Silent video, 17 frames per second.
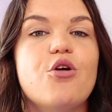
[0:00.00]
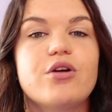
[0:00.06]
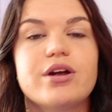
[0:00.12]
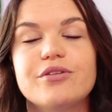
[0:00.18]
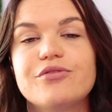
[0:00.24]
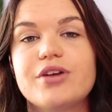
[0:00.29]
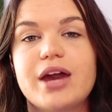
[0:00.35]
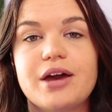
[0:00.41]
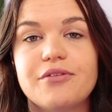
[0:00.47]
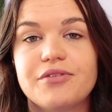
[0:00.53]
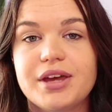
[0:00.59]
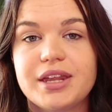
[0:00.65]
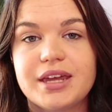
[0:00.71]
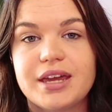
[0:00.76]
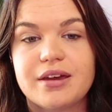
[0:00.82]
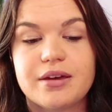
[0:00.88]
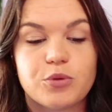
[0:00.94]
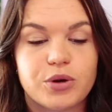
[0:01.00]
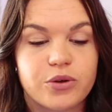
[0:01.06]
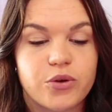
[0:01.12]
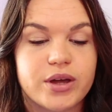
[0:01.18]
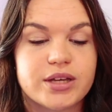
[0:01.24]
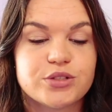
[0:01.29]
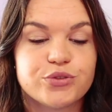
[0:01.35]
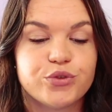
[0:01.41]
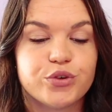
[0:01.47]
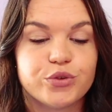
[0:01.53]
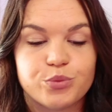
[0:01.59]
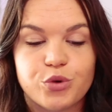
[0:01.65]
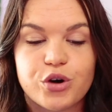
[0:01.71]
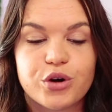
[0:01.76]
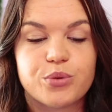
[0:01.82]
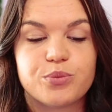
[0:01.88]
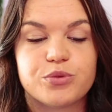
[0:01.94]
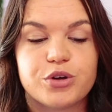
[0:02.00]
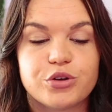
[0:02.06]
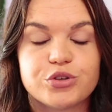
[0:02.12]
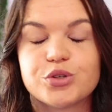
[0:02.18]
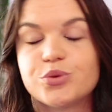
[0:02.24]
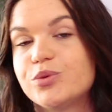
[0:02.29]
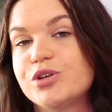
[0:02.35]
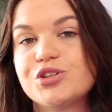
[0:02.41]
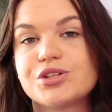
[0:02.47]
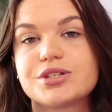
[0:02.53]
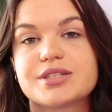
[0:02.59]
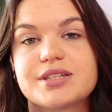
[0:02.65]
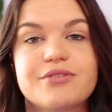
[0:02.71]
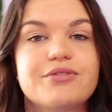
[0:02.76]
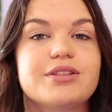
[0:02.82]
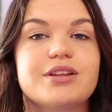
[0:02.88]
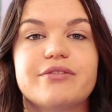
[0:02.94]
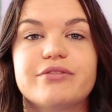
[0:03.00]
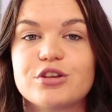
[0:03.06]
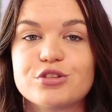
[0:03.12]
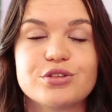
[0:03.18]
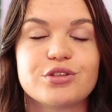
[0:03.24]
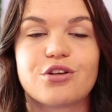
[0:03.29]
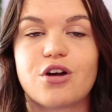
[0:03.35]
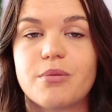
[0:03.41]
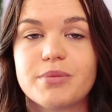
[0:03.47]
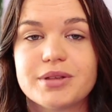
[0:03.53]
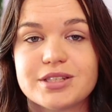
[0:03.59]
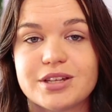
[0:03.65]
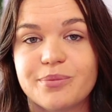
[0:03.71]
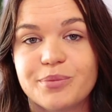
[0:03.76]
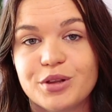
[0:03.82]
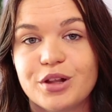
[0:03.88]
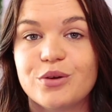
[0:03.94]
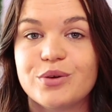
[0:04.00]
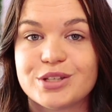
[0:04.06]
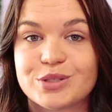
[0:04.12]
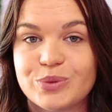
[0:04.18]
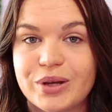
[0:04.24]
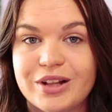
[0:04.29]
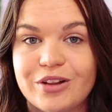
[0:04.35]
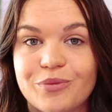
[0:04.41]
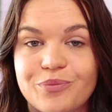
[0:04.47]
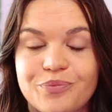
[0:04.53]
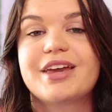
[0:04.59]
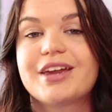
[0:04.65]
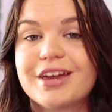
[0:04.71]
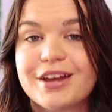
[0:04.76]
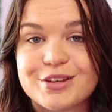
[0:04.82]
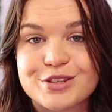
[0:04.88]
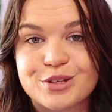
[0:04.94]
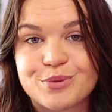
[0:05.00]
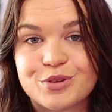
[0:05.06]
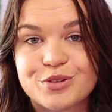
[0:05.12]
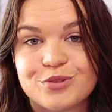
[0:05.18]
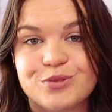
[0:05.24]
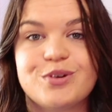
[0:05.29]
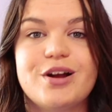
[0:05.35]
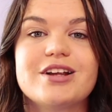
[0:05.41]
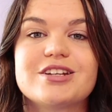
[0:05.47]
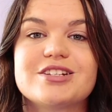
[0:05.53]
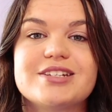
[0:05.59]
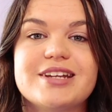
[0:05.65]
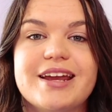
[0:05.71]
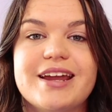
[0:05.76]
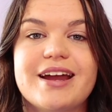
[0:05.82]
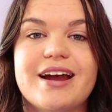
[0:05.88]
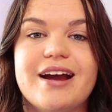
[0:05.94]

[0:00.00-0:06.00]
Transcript: or if you have any requests for more Notion widgets, definitely leave those in the comments down below as well. Thank you guys so much for watching.